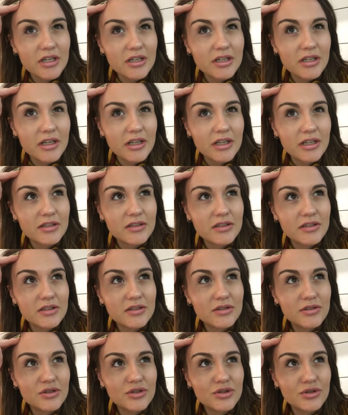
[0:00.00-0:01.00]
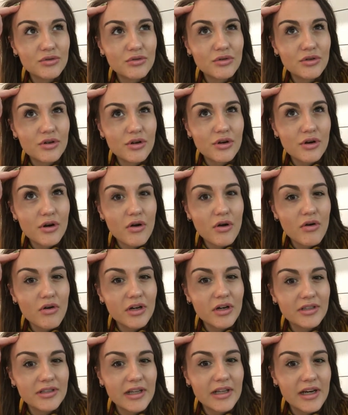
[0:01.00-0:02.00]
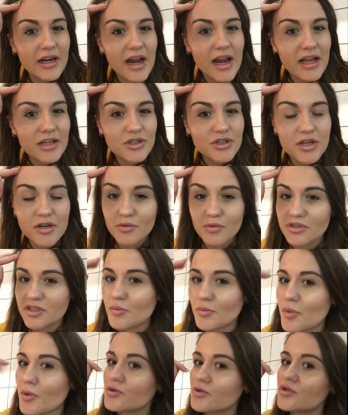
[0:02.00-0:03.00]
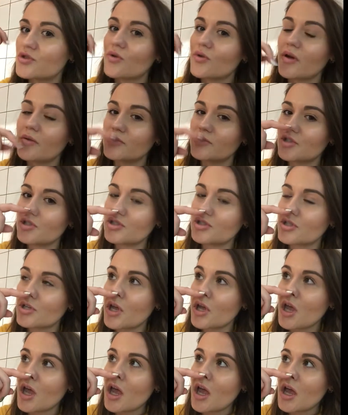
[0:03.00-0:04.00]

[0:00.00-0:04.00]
It took longer than it actually was supposed to. I'm just